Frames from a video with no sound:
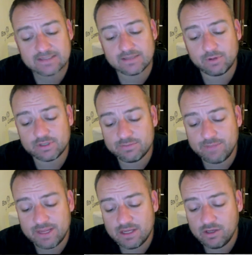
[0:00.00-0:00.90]
the person
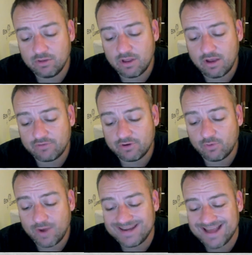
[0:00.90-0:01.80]
making you the offer to
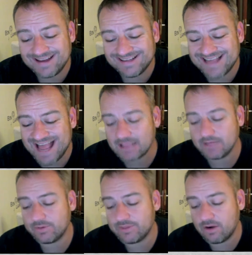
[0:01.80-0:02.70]
write down exactly
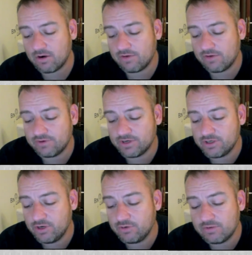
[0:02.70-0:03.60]
what they are offering
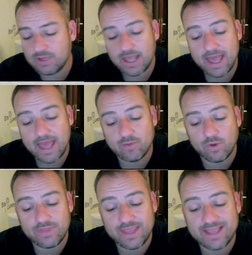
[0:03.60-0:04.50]
you and
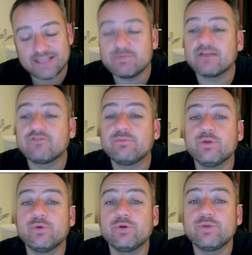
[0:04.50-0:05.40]
what they expect from
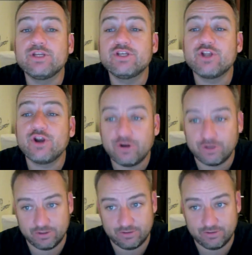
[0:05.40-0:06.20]
you in return.